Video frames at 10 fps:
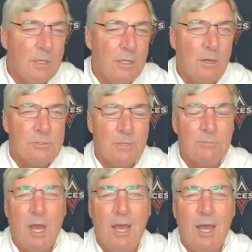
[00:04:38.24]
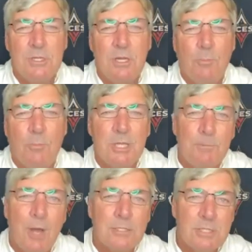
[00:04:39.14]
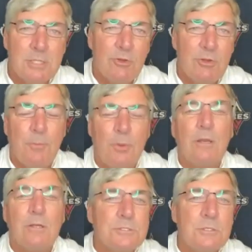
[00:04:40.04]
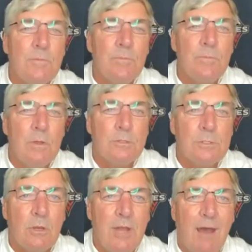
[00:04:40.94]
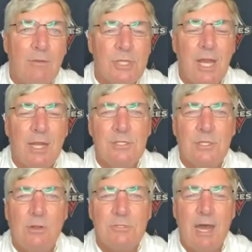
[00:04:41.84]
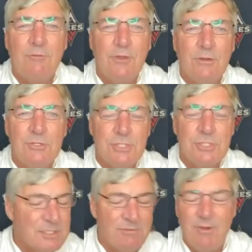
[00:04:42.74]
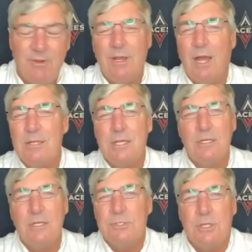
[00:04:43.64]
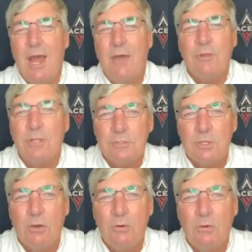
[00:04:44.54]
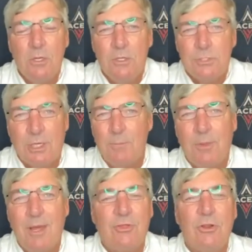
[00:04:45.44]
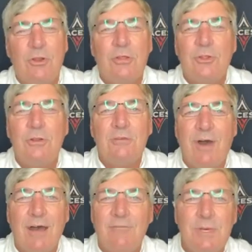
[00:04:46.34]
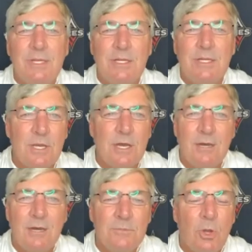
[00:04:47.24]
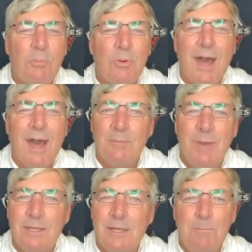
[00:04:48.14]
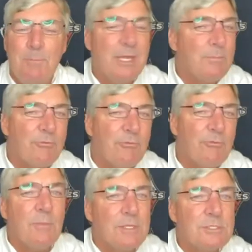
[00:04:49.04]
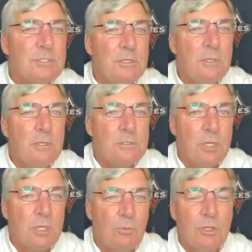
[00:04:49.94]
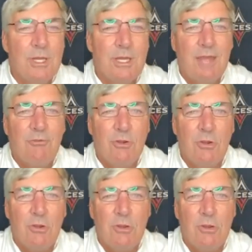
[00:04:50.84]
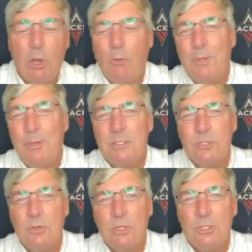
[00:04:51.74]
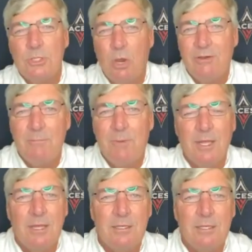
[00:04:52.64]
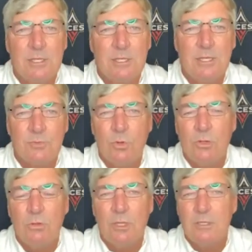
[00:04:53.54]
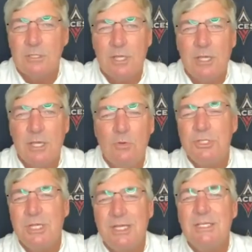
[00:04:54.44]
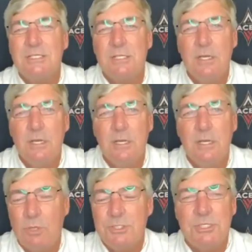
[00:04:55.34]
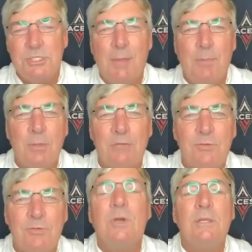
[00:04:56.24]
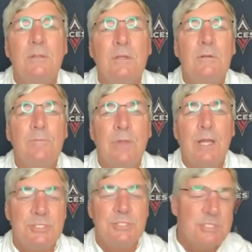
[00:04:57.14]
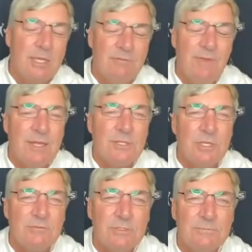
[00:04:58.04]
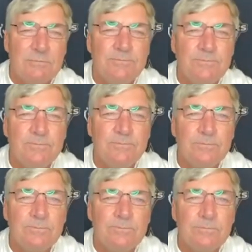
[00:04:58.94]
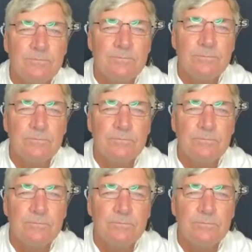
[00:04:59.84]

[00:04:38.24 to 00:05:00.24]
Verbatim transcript: you know, sometimes it opens up stuff for other players. So now Jackie goes out there, and Jackie's a very highly conditioned athlete. So she can play 30, 35 minutes, um, no problem at, at peak performance. So it really gave her the opening to really show everybody in this, in this world, in this league, who she is and what she's capable of doing. And she's taken advantage of it. And if,